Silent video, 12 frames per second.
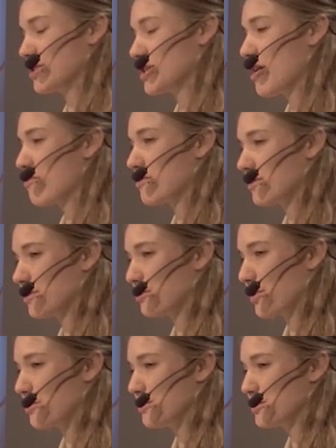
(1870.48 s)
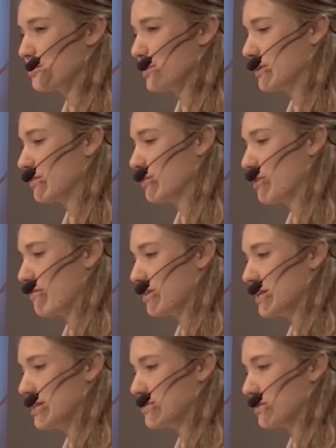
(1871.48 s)
have a shower on the boat, but
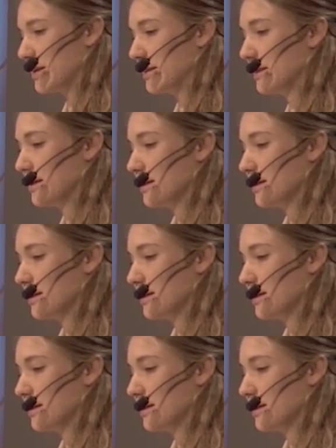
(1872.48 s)
whoever needs one.